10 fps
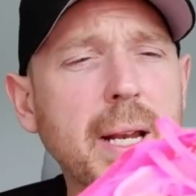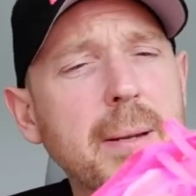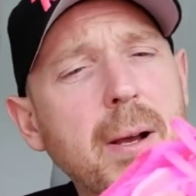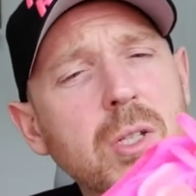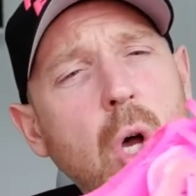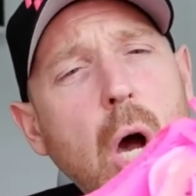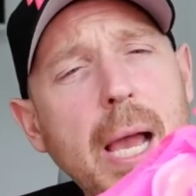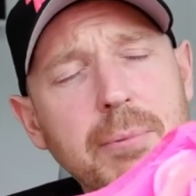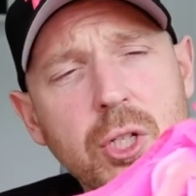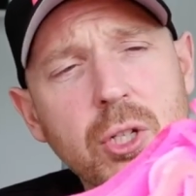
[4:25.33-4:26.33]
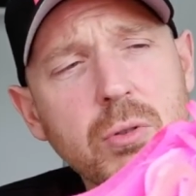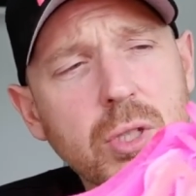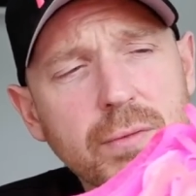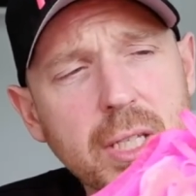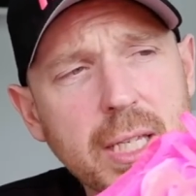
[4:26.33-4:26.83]
one of the most hyped
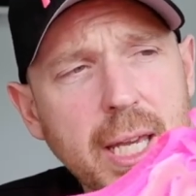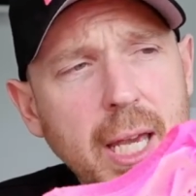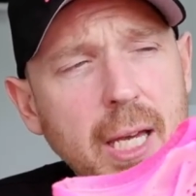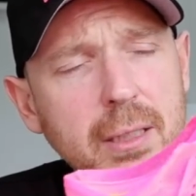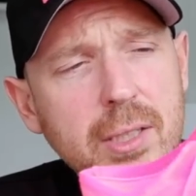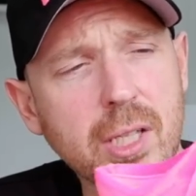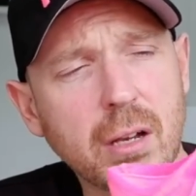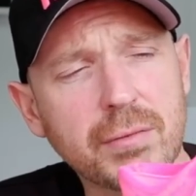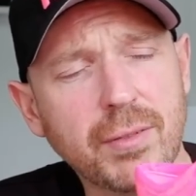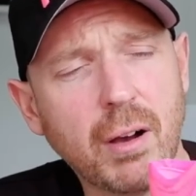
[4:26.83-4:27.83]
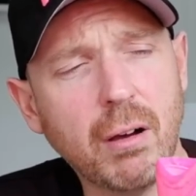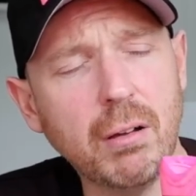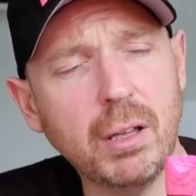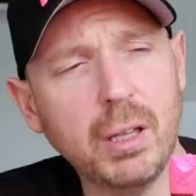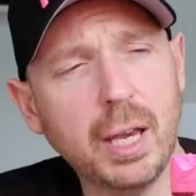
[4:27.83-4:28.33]
shoes of the year so
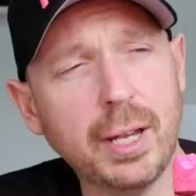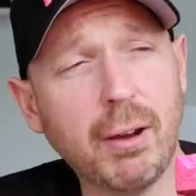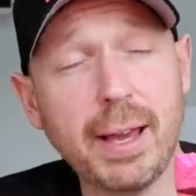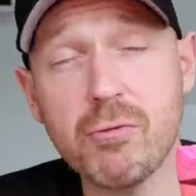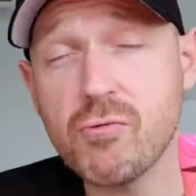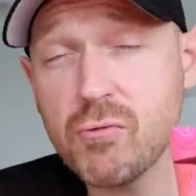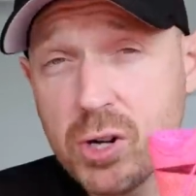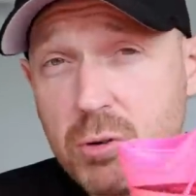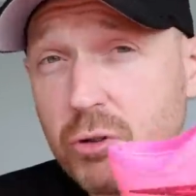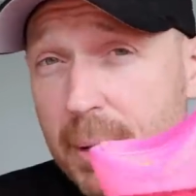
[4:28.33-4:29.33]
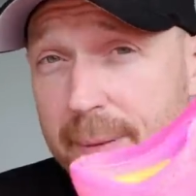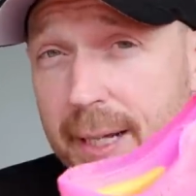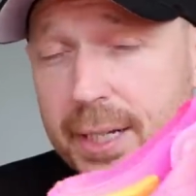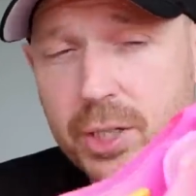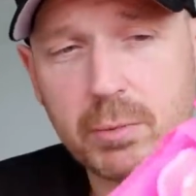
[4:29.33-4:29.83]
far, and I had real
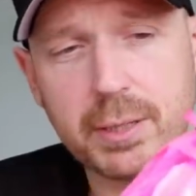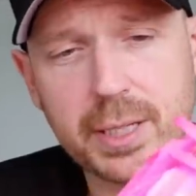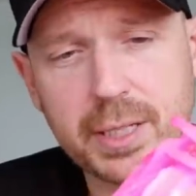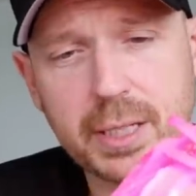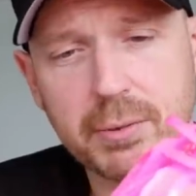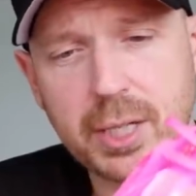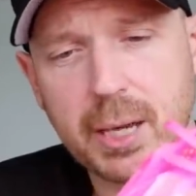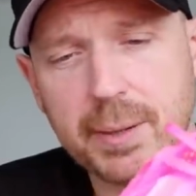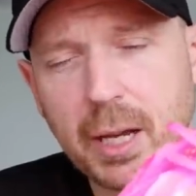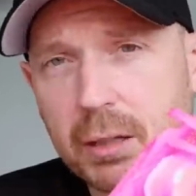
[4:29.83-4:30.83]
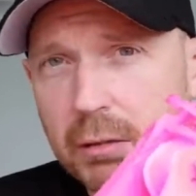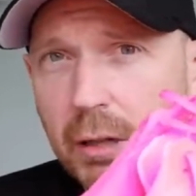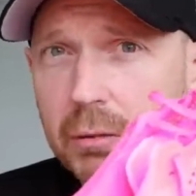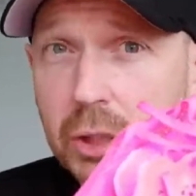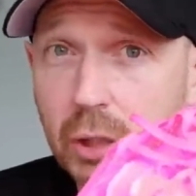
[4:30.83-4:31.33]
trepidation when this thing was coming out. I
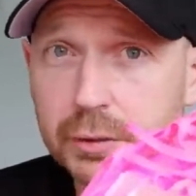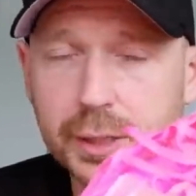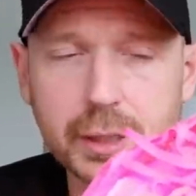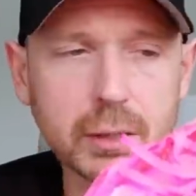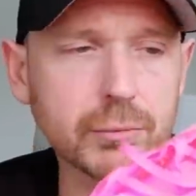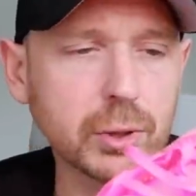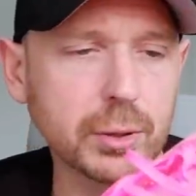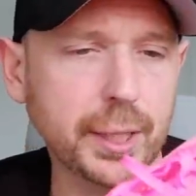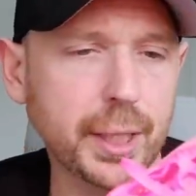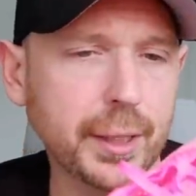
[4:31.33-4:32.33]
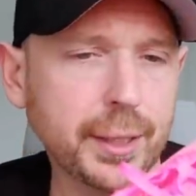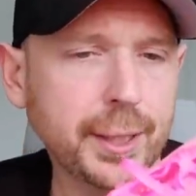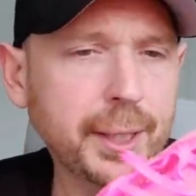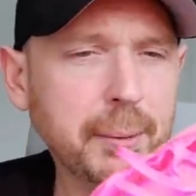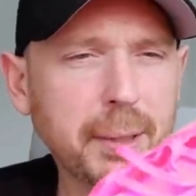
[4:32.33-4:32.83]
thought, oh god, they're going to ruin it.
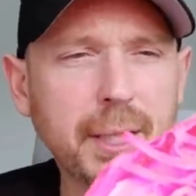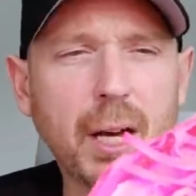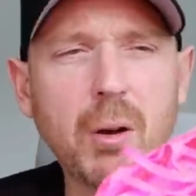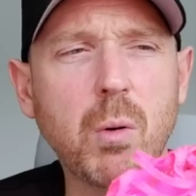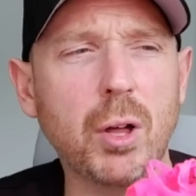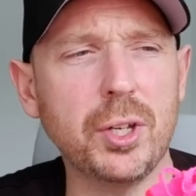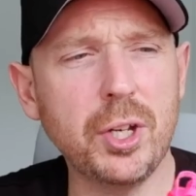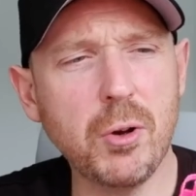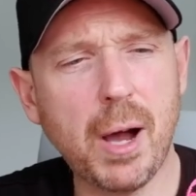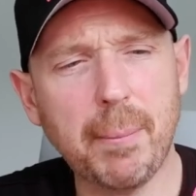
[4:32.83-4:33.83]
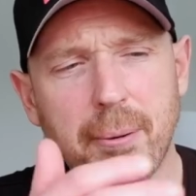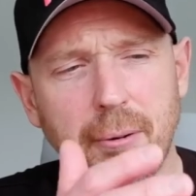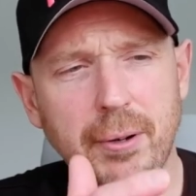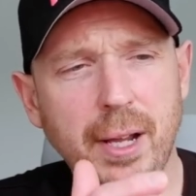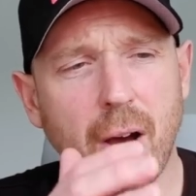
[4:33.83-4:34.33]
But you know what, the new
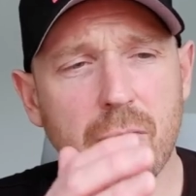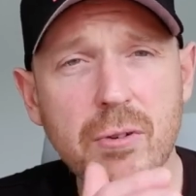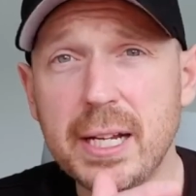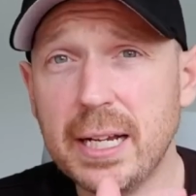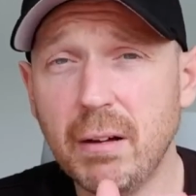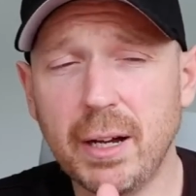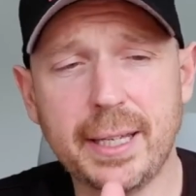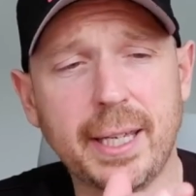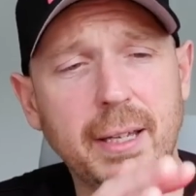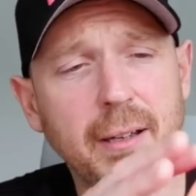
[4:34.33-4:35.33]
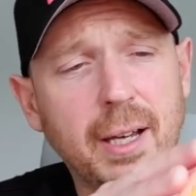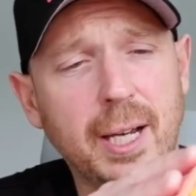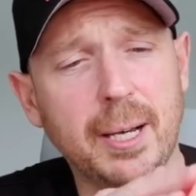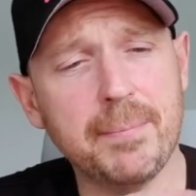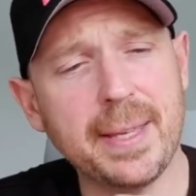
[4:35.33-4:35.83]
upper on it, I really like it.
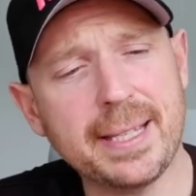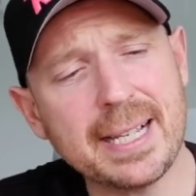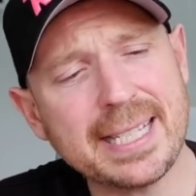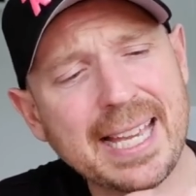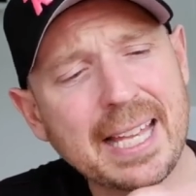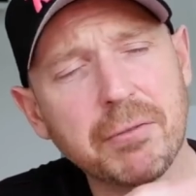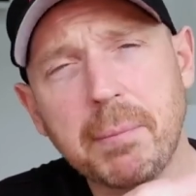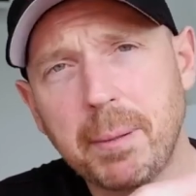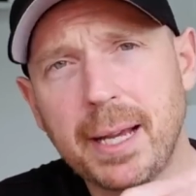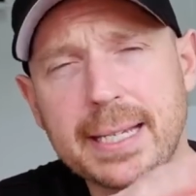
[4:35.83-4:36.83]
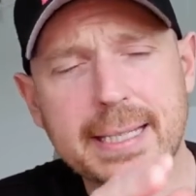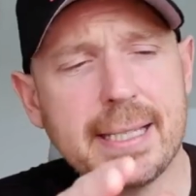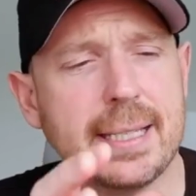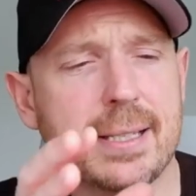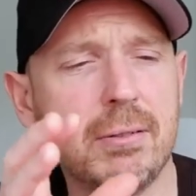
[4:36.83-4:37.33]
Um, it does gather in
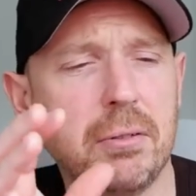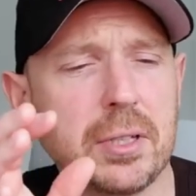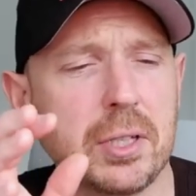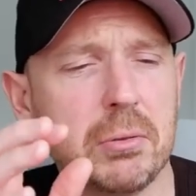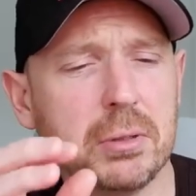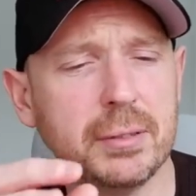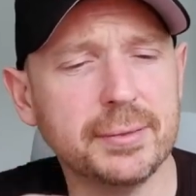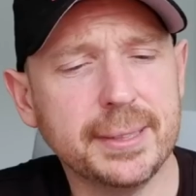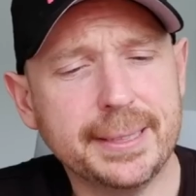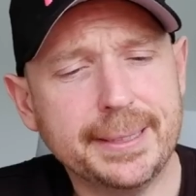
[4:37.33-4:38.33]
places. It's not the sort of